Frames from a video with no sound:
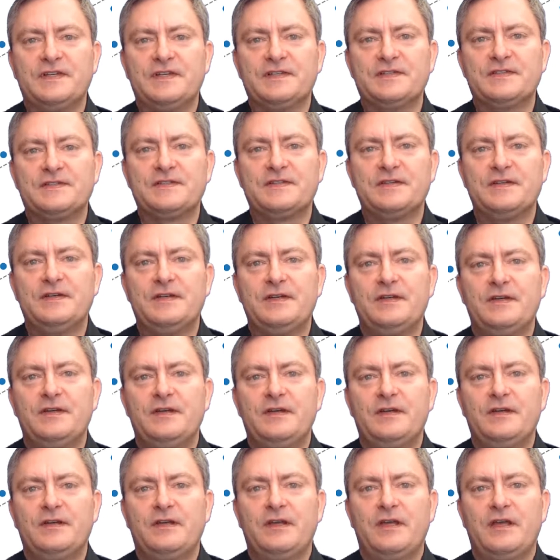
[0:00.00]
test
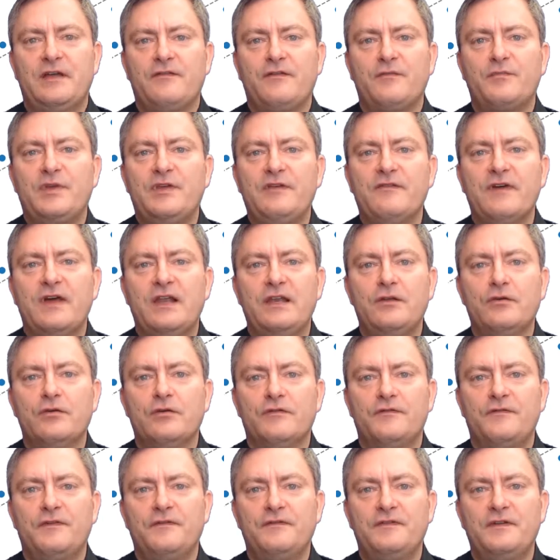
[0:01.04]
have a p-value
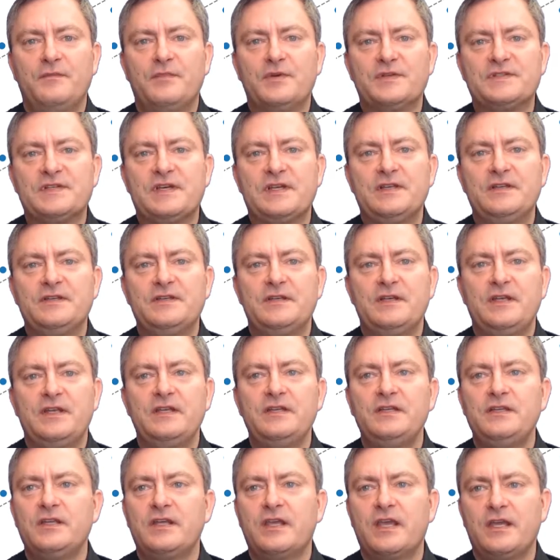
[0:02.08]
of 50%,
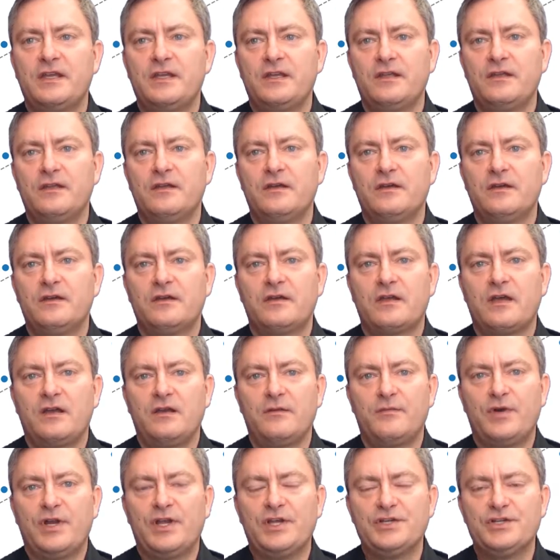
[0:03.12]
indicating
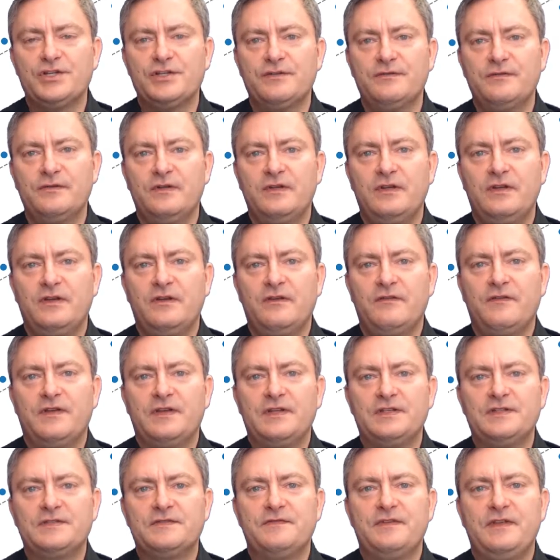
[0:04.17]
calibration, that
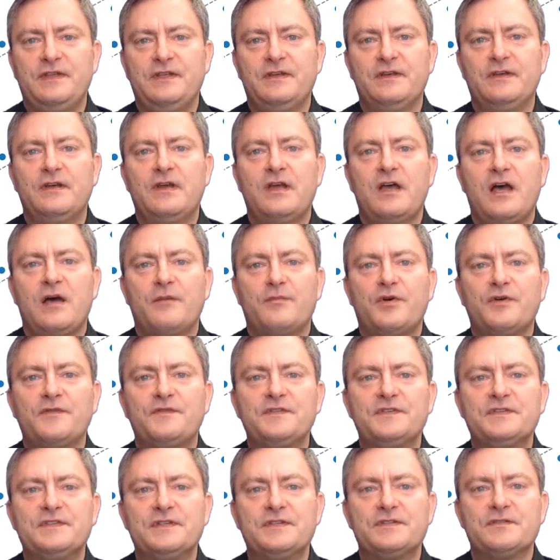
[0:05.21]
is, the
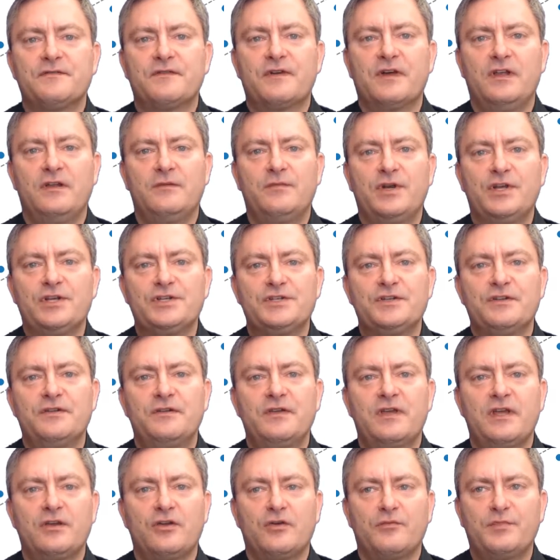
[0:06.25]
hypothesis of calibration
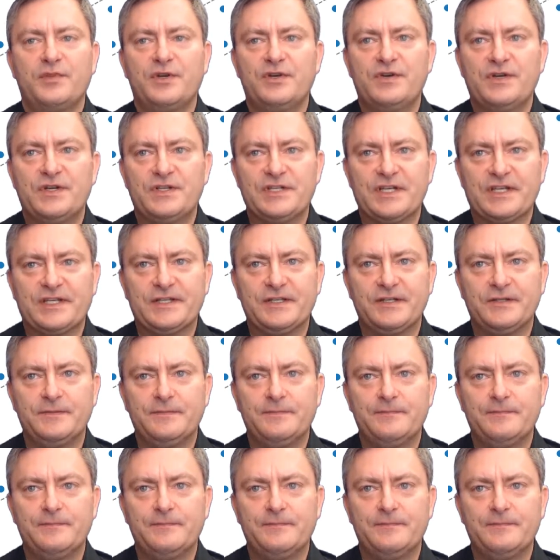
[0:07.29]
cannot be rejected.